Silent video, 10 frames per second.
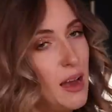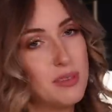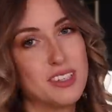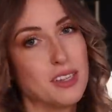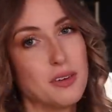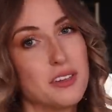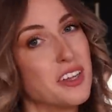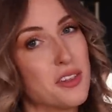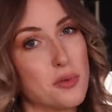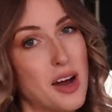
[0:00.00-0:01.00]

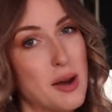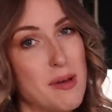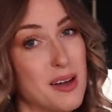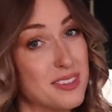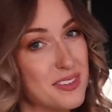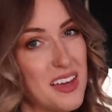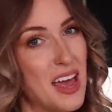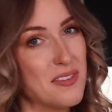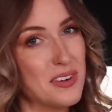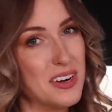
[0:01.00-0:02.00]
Absolutely the right amounts of
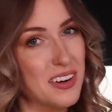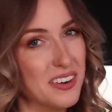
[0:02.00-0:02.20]
every